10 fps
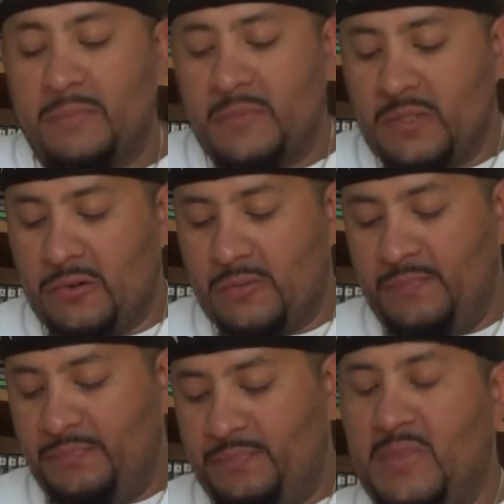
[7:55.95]
So
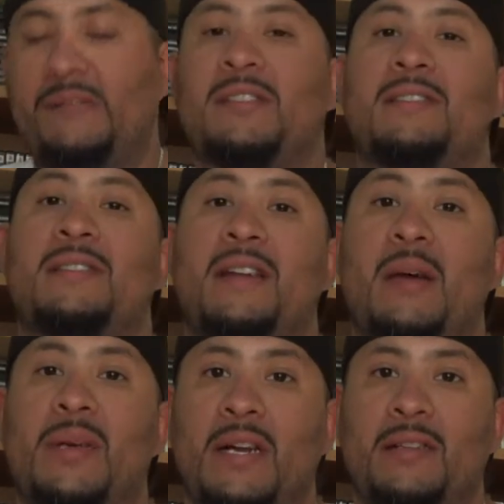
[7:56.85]
ever since then,
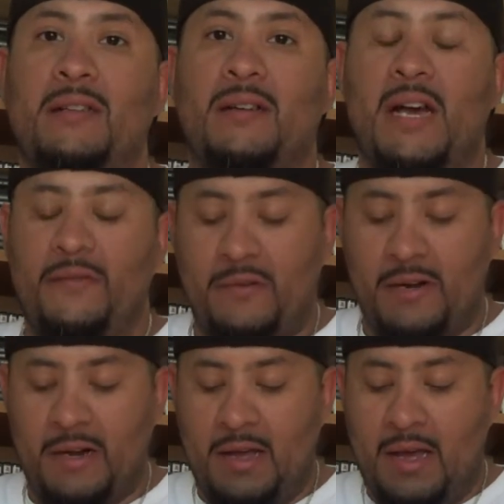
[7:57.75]
I've been on the lookout for
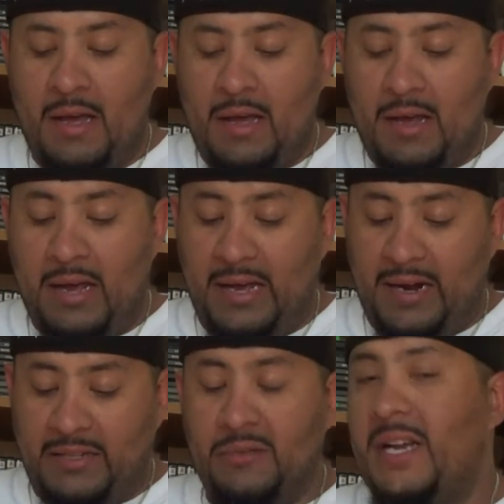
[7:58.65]
it. And
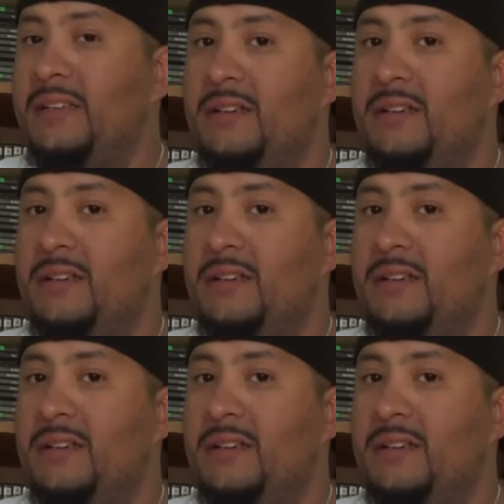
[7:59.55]
I do like the